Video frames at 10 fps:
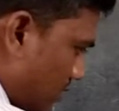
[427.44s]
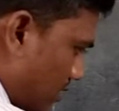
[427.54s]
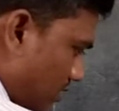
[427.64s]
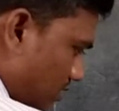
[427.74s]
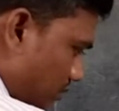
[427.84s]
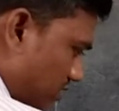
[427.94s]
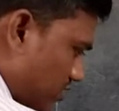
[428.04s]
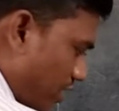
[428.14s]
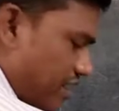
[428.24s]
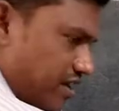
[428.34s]
Nothing was
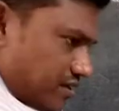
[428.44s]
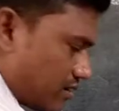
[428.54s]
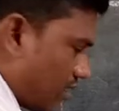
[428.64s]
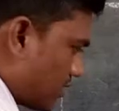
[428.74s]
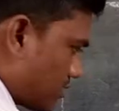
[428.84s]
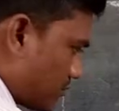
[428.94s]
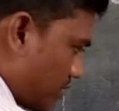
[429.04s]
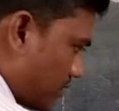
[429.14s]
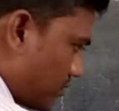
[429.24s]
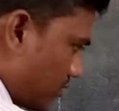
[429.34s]
standing on that
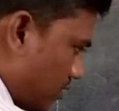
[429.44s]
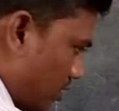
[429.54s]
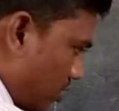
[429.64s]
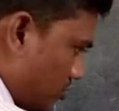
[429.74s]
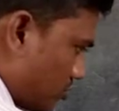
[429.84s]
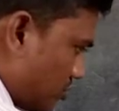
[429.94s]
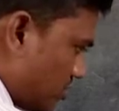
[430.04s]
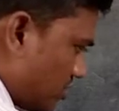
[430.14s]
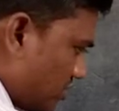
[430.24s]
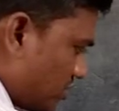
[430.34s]
one. So
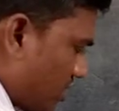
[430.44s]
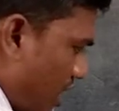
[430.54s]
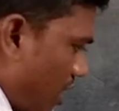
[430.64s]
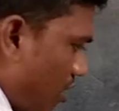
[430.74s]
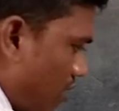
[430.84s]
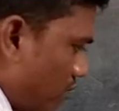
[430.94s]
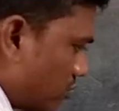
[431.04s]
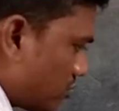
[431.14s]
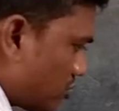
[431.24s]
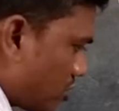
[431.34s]
this is the
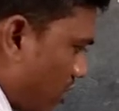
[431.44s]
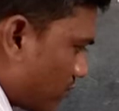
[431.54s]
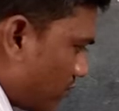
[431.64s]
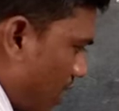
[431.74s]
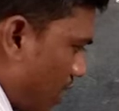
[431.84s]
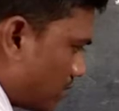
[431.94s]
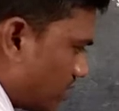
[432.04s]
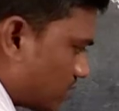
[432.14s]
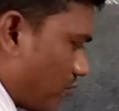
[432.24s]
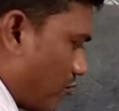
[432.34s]
position of the
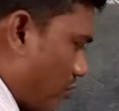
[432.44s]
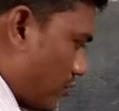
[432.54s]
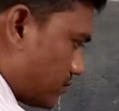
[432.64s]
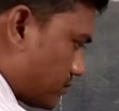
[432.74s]
object O.